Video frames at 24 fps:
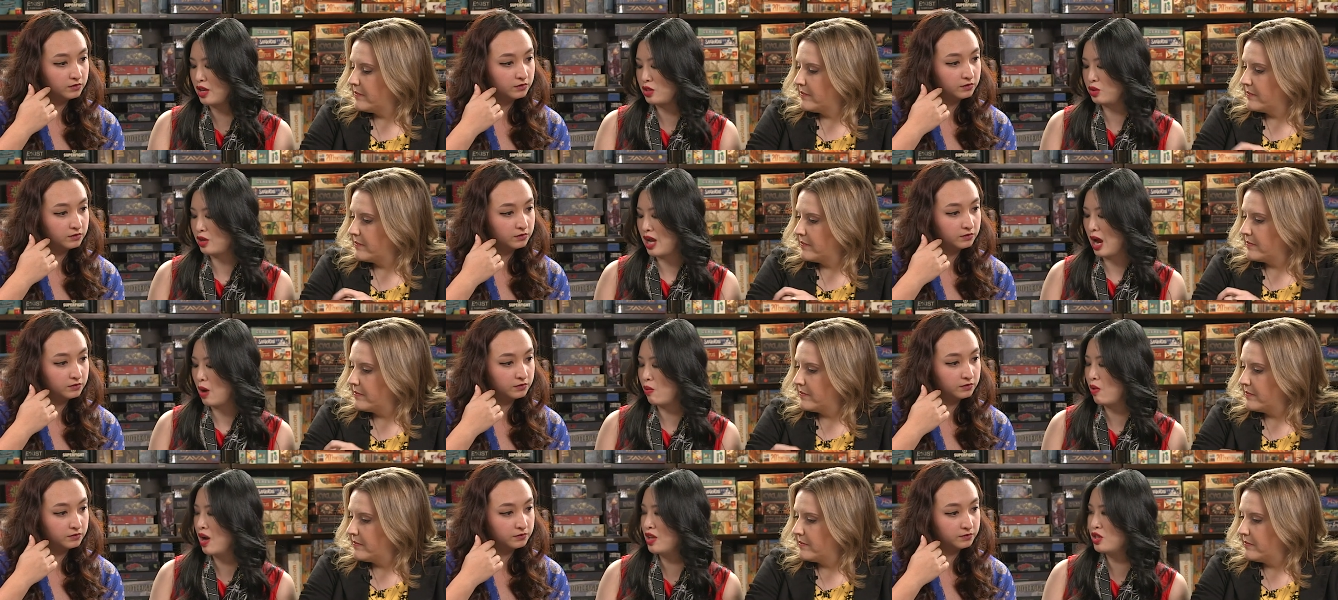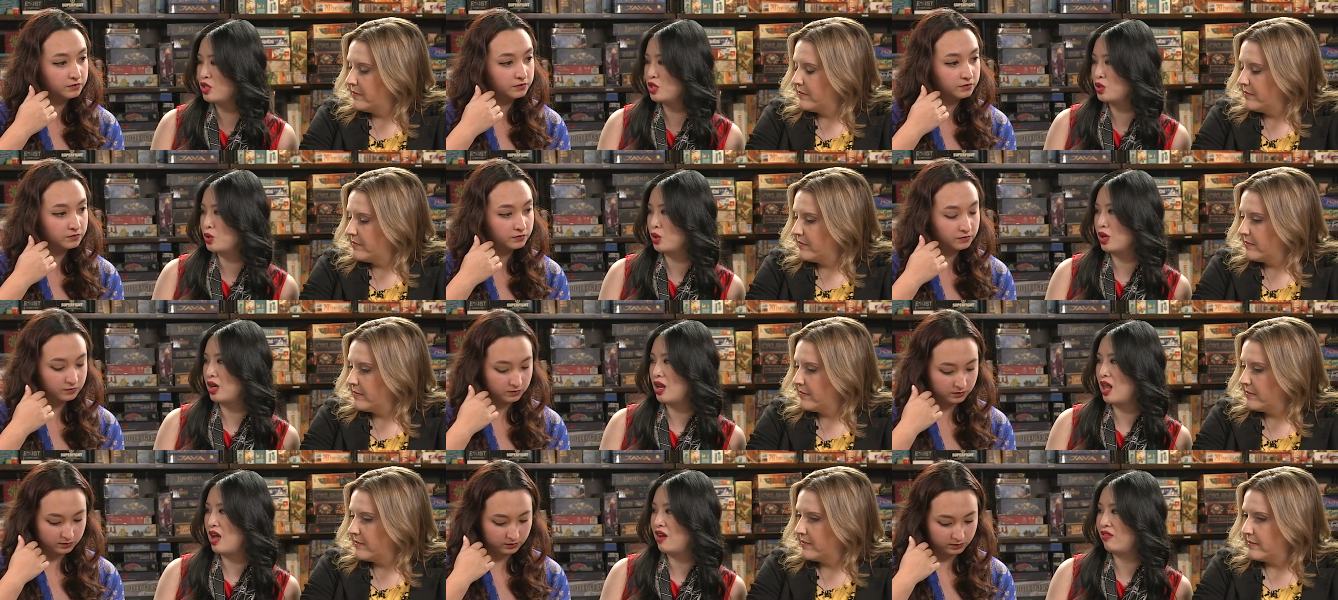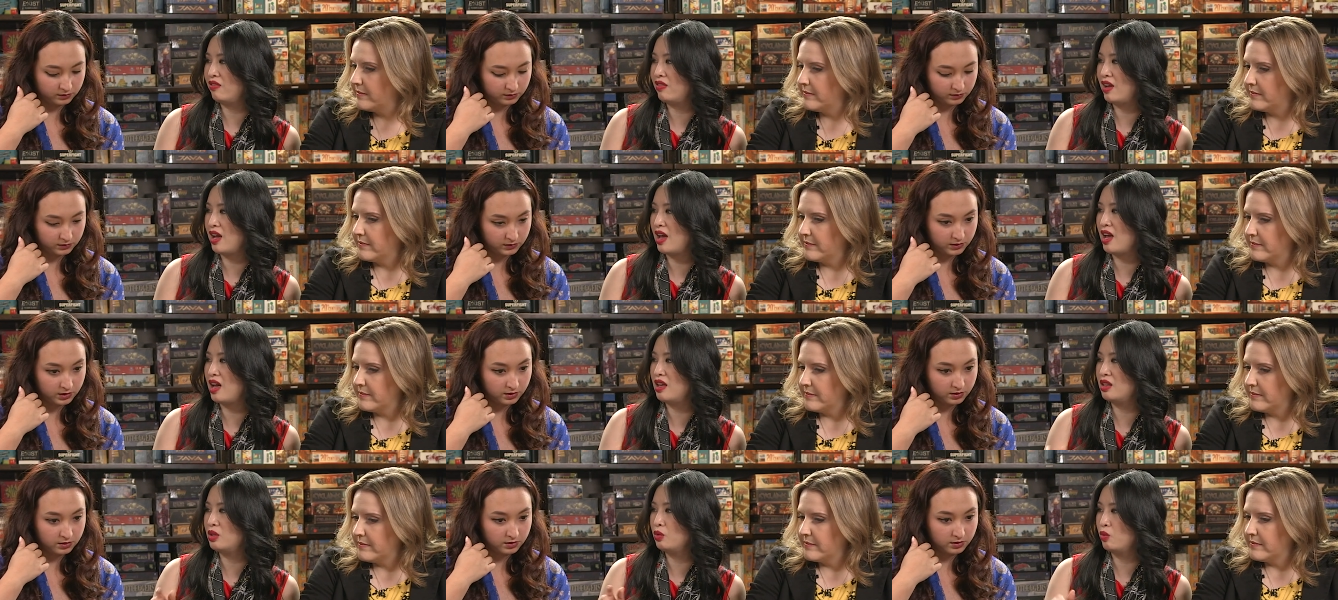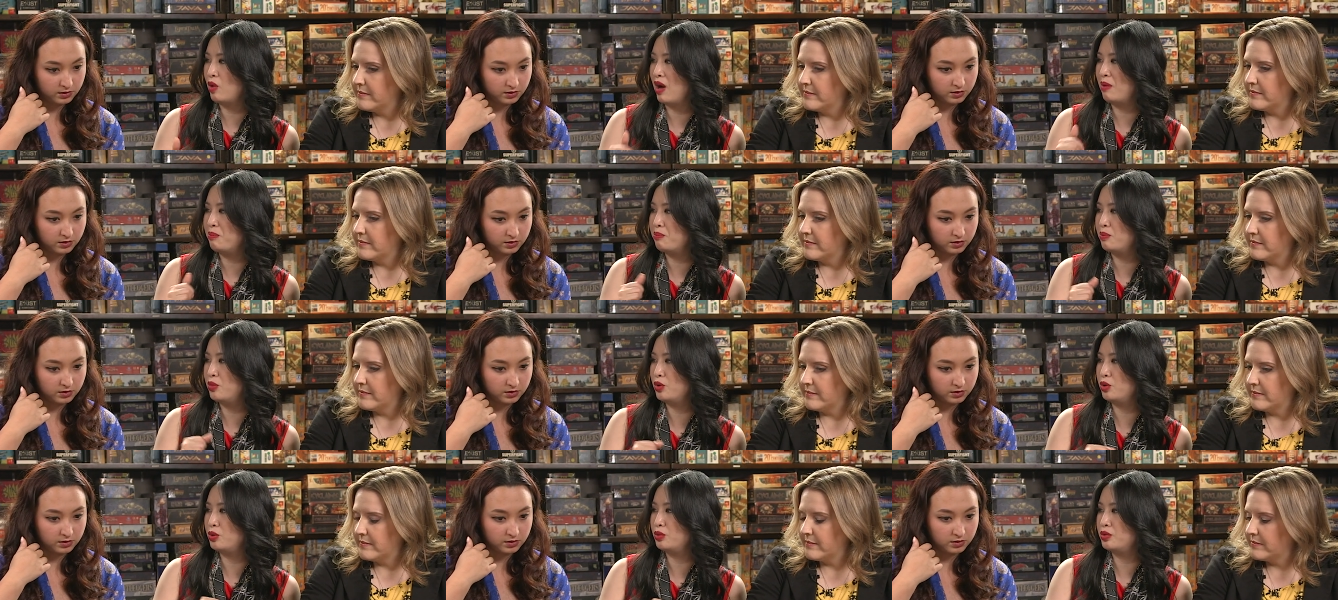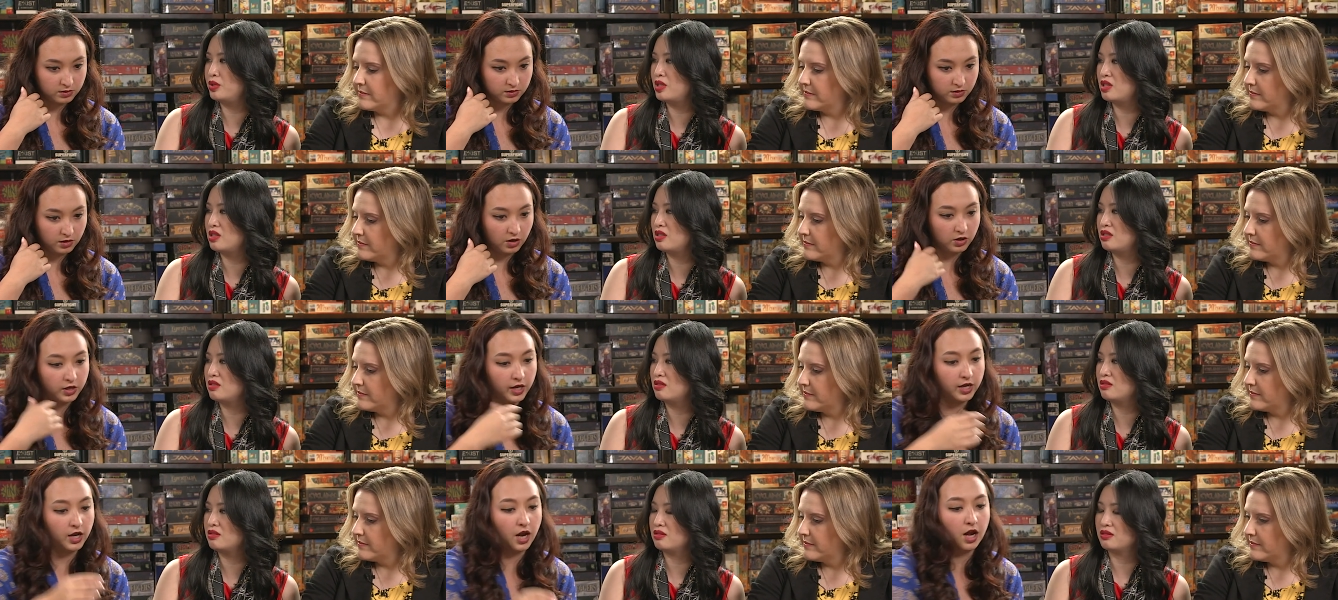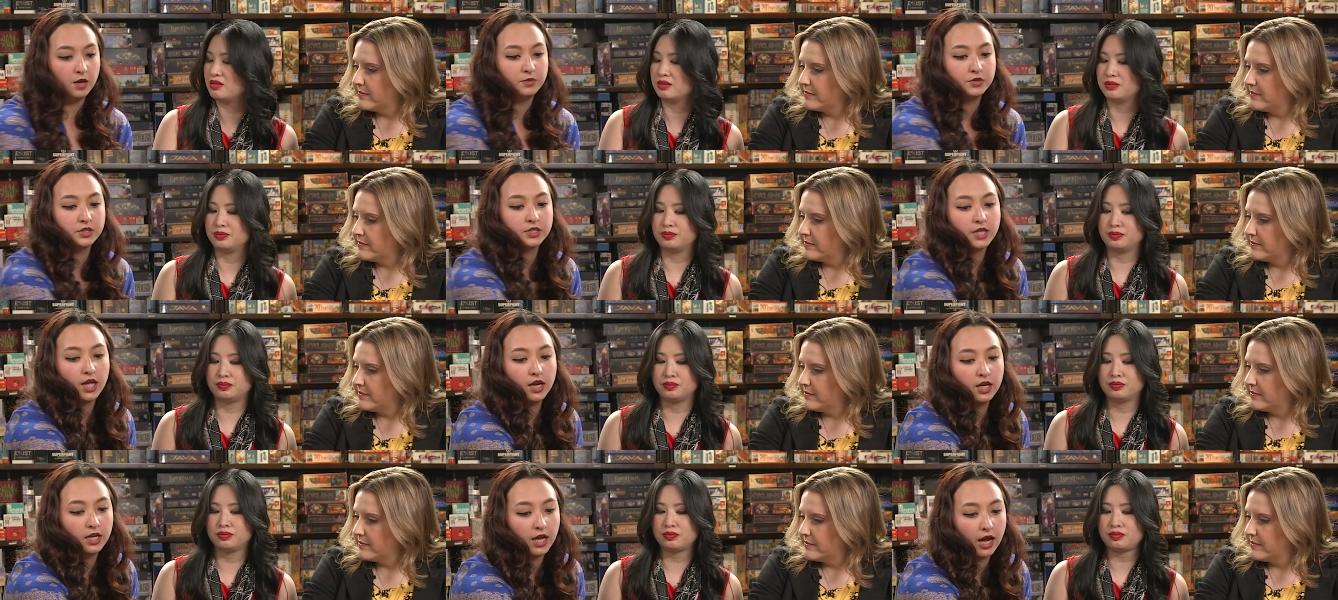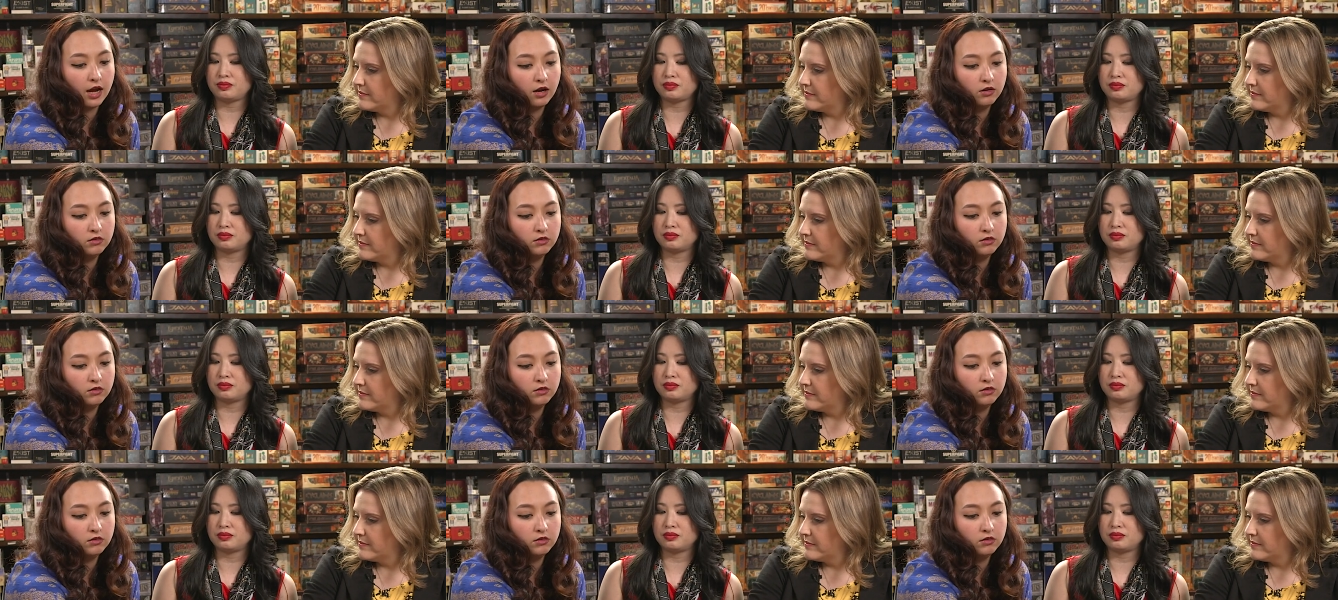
Speaker 1: Okay. You got one sword left and one boot.
Speaker 2: Okay. I'm just getting